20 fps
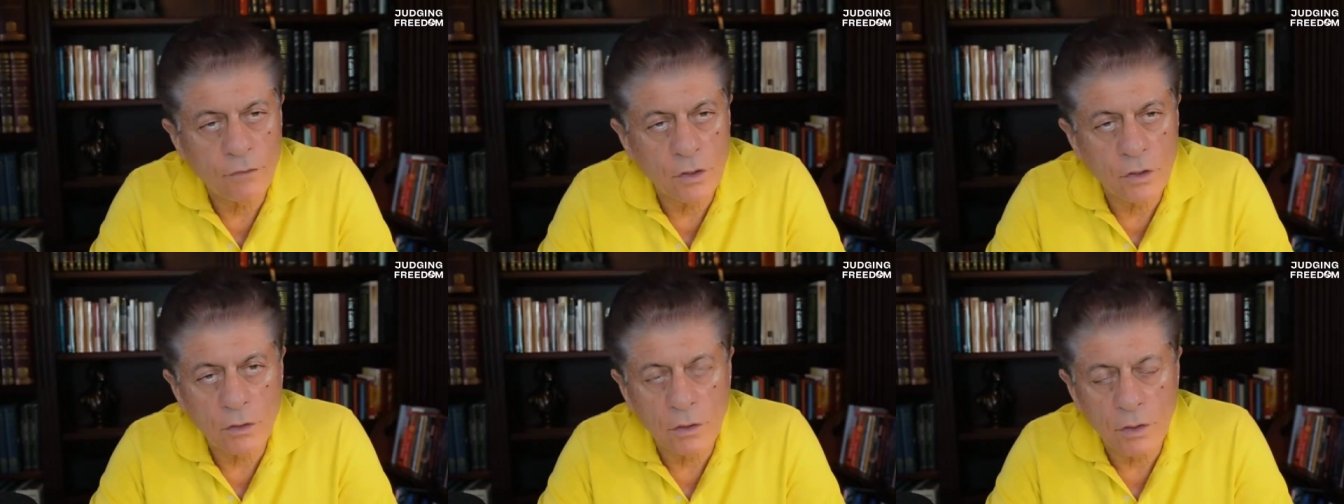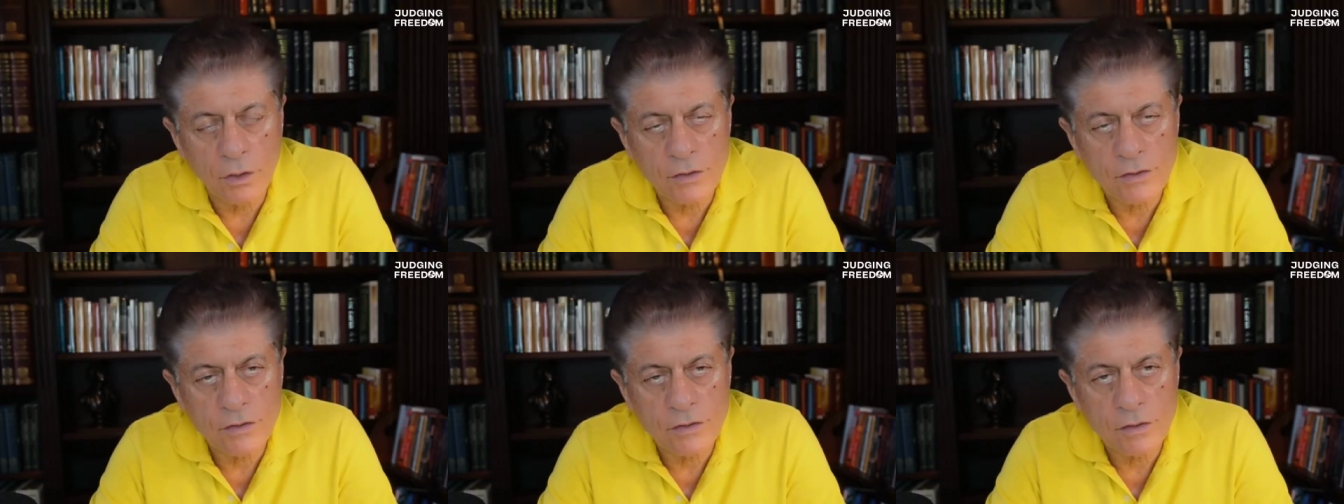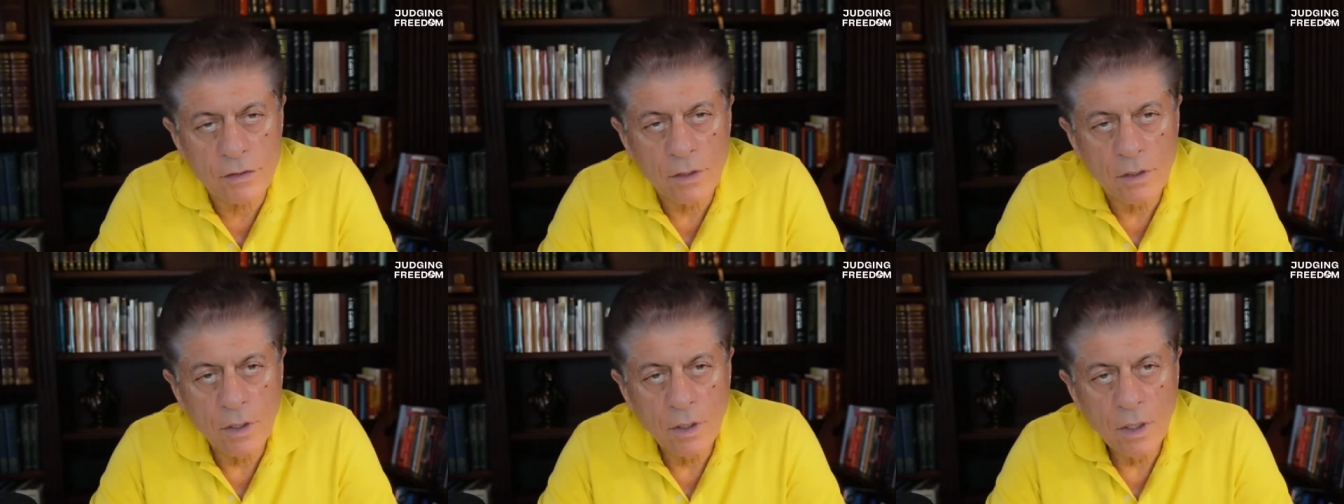
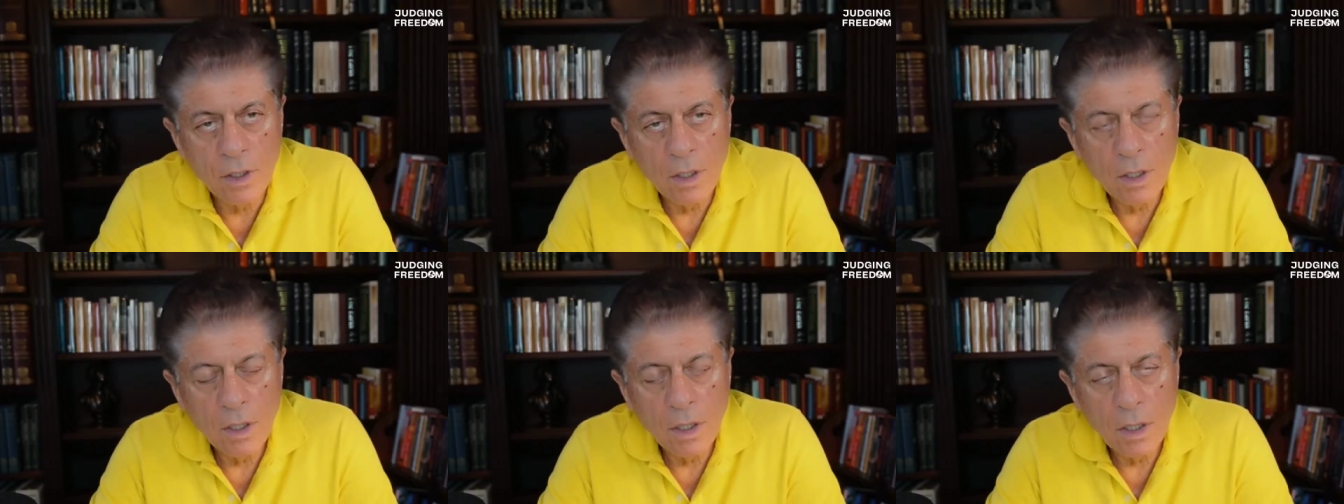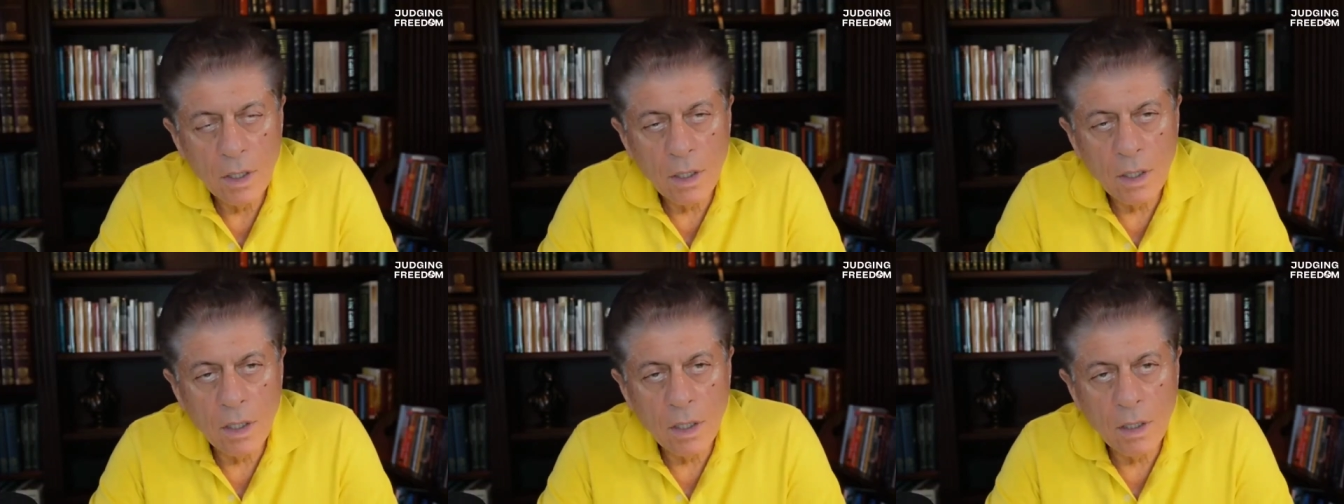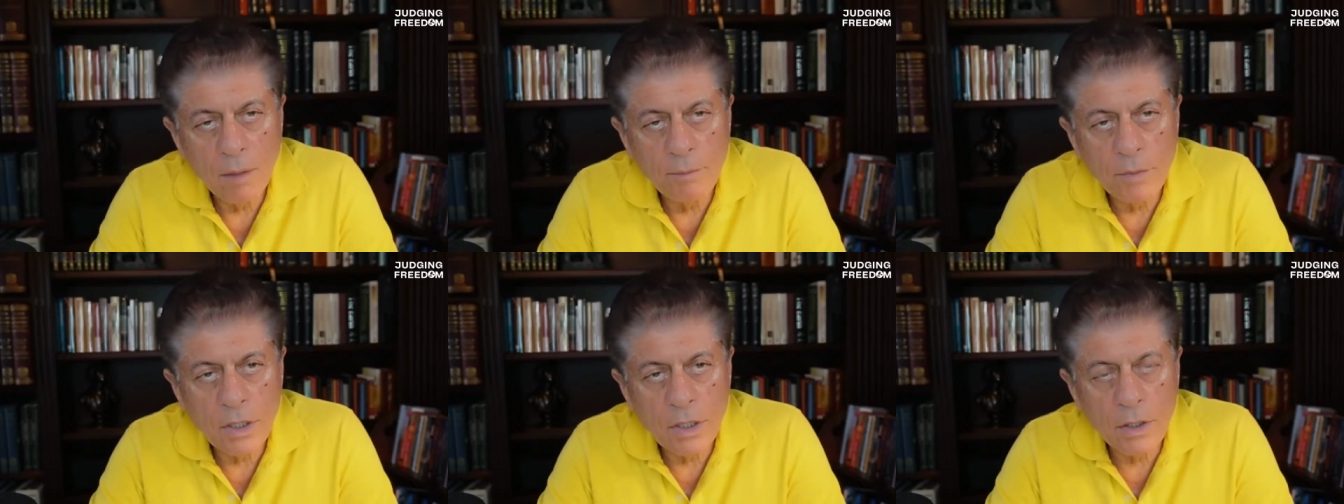fearless
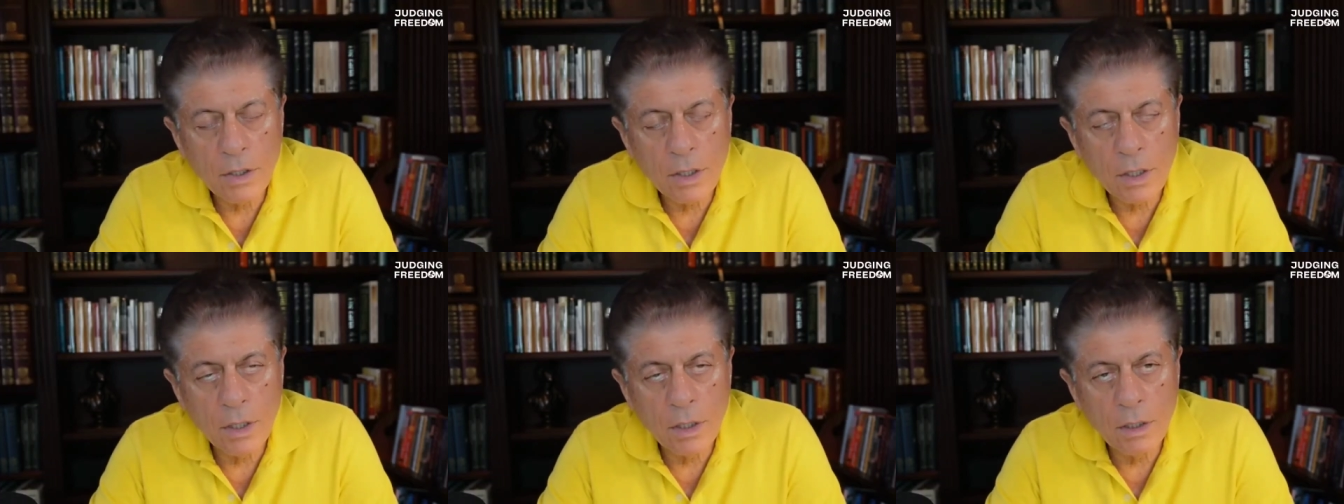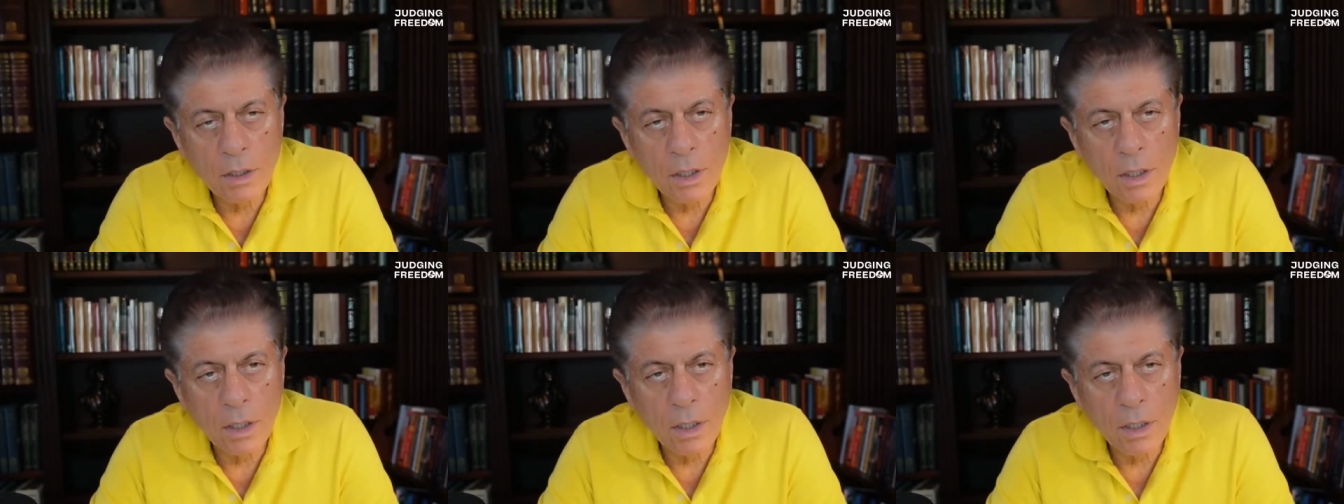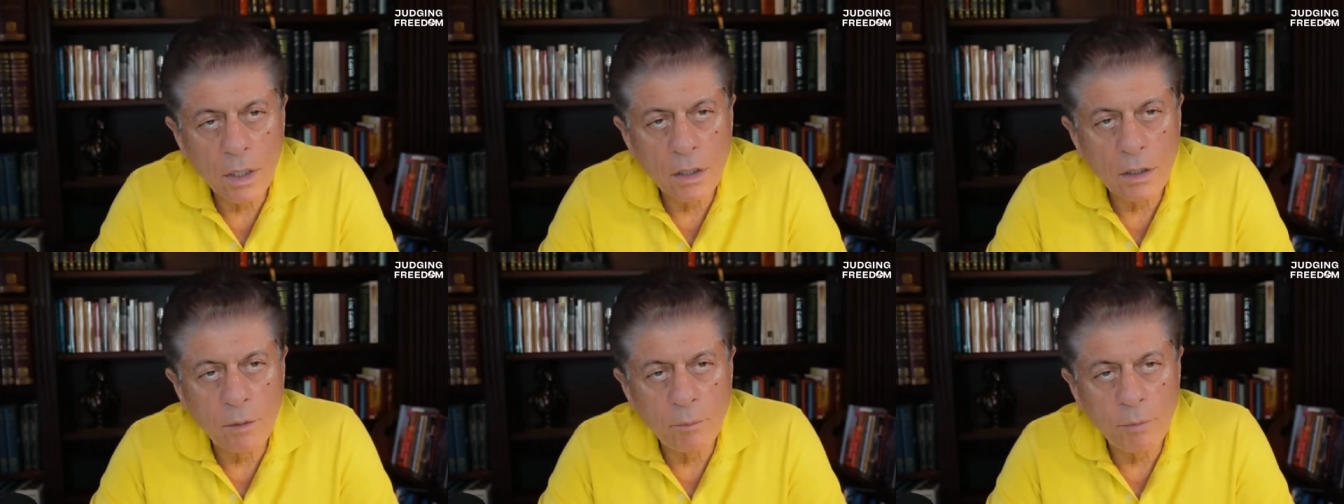American
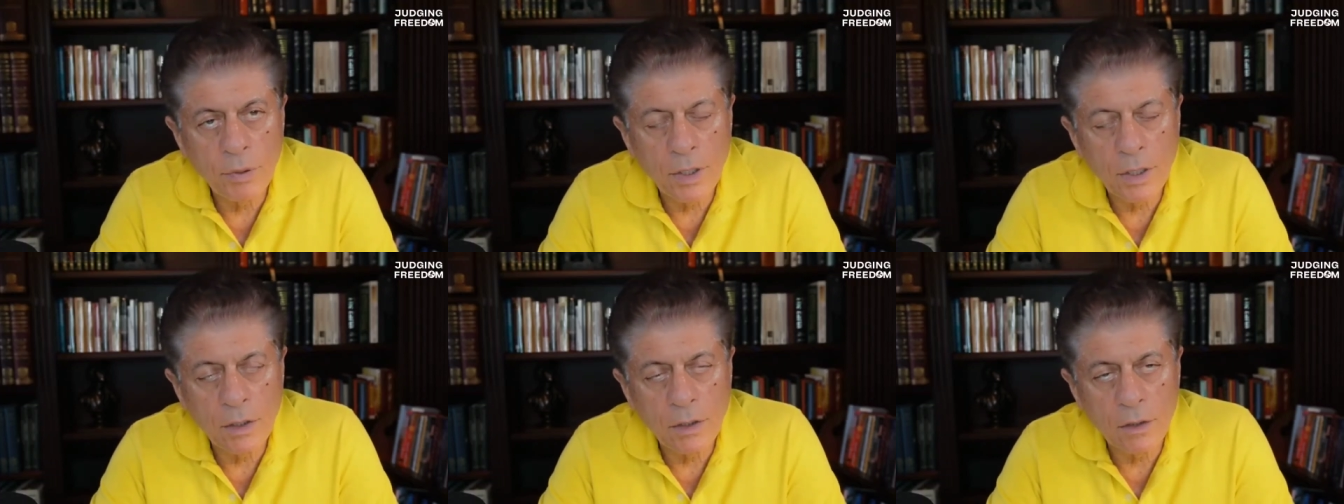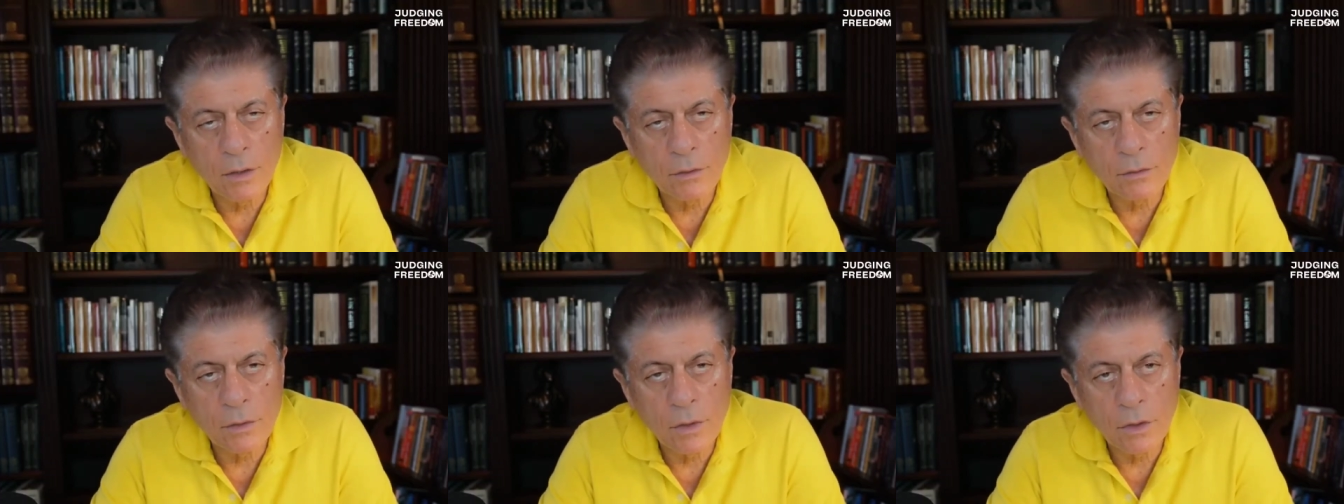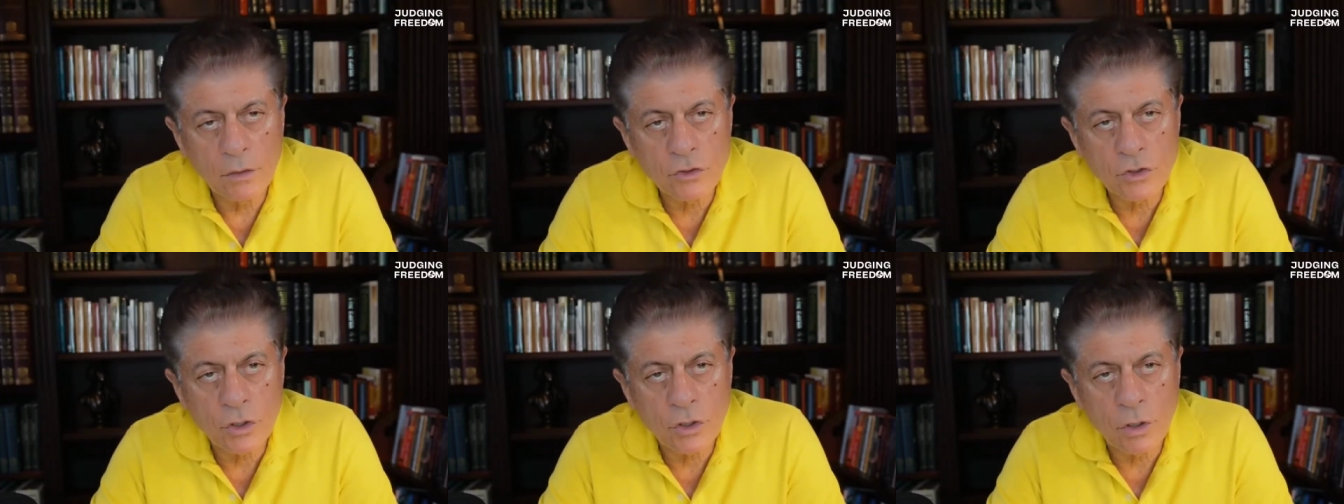independent
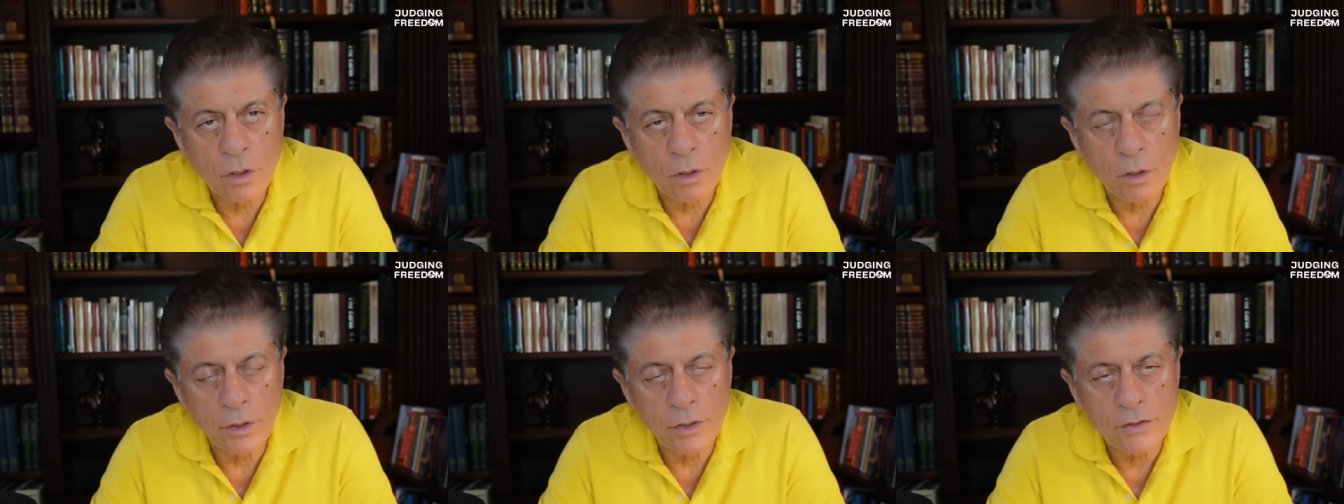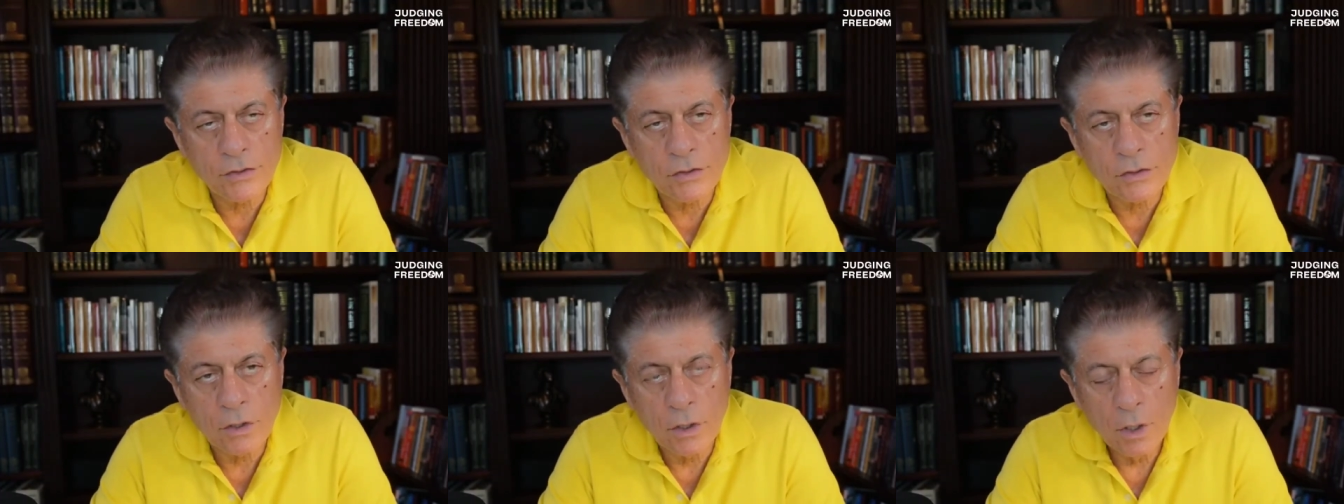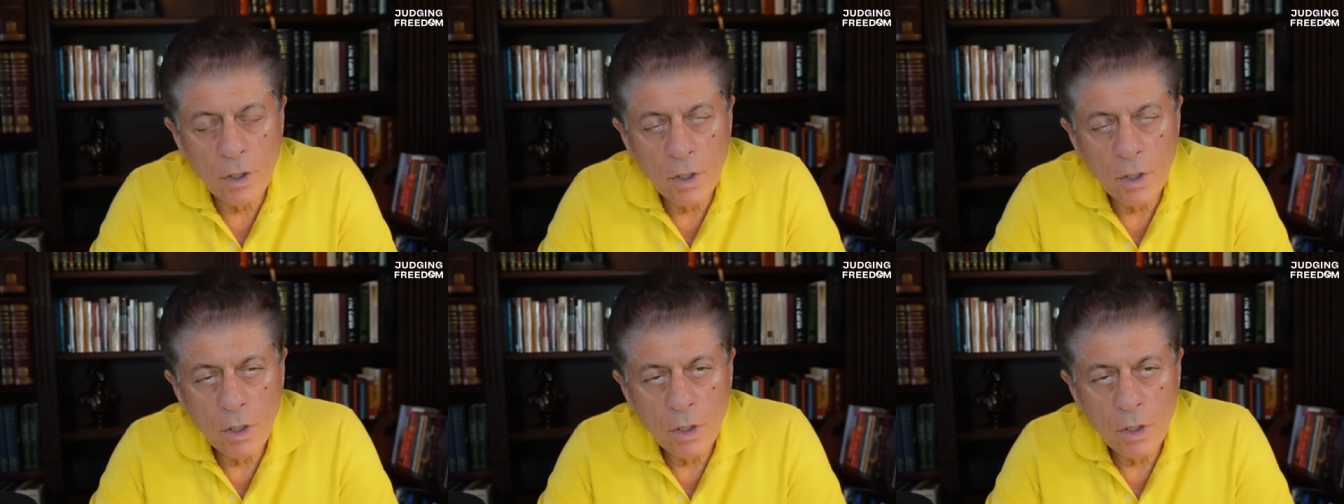journalist